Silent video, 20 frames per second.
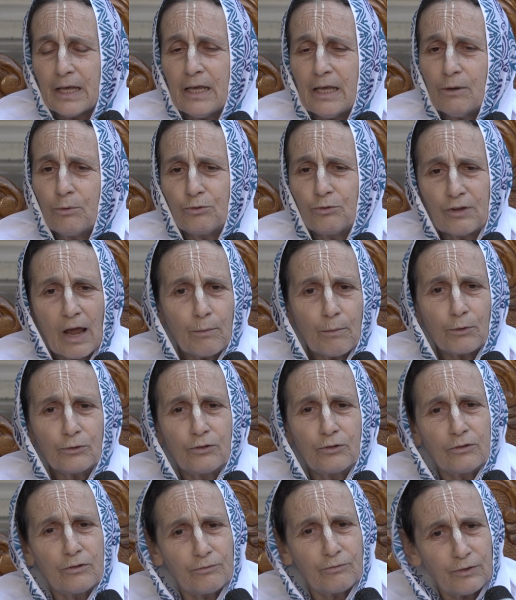he was able
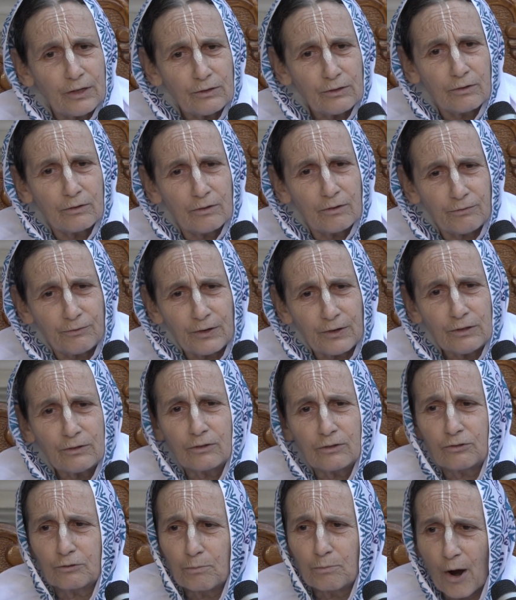to defeat
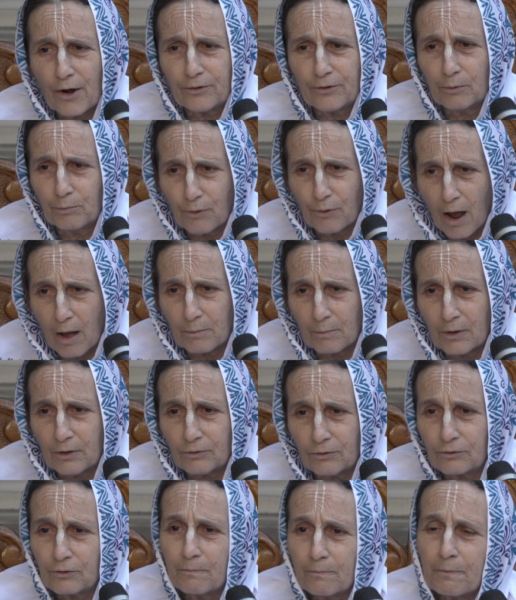the smarter
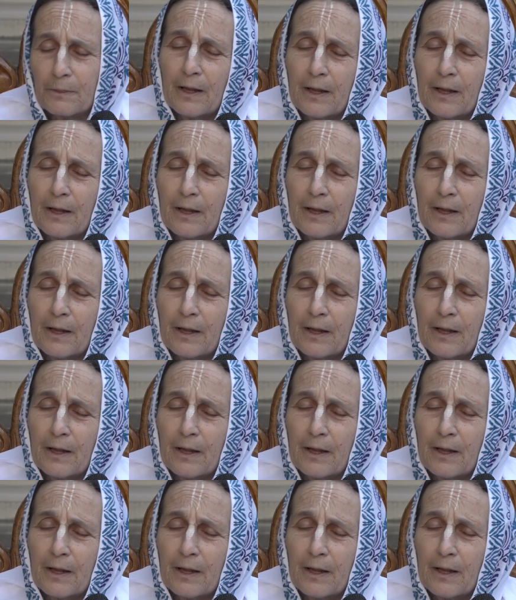Brahmins.